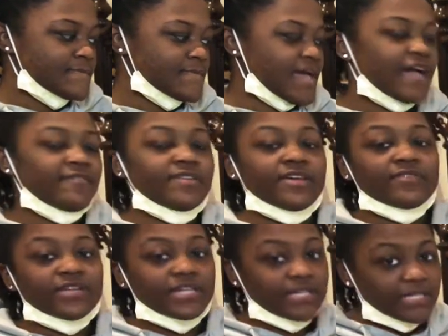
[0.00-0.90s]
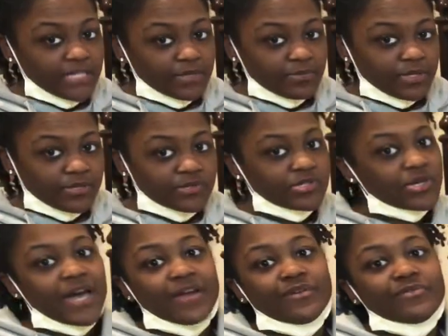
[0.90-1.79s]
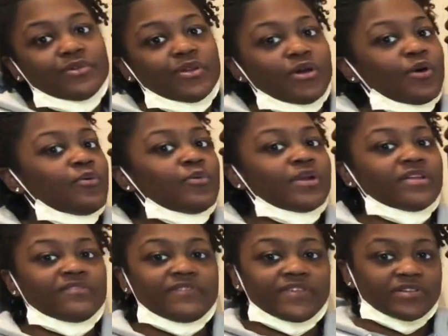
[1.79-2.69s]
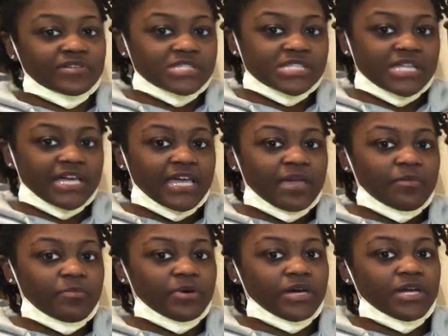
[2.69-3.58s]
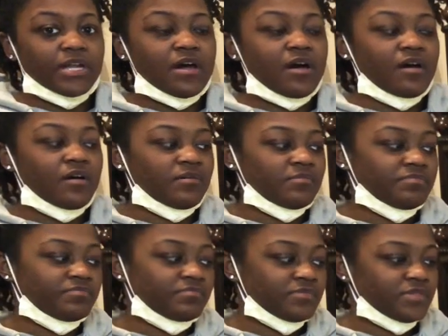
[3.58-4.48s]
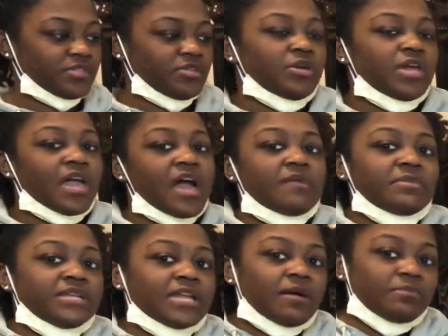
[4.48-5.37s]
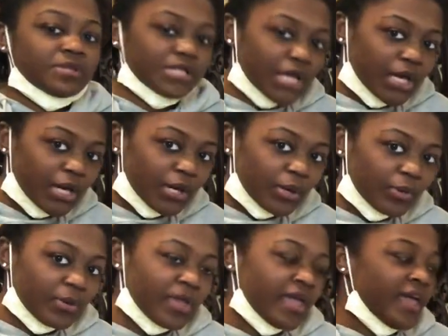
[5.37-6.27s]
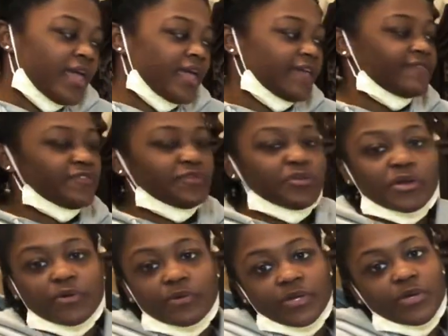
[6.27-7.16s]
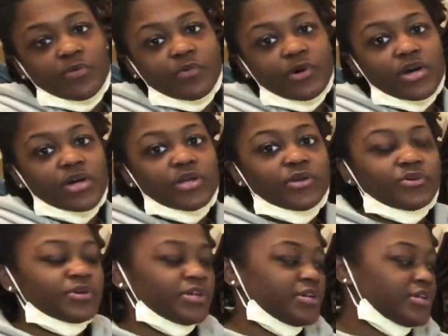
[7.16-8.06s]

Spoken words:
I've never done hemo, so I don't know what it feels like, but you can comment down below if you know anyone, or you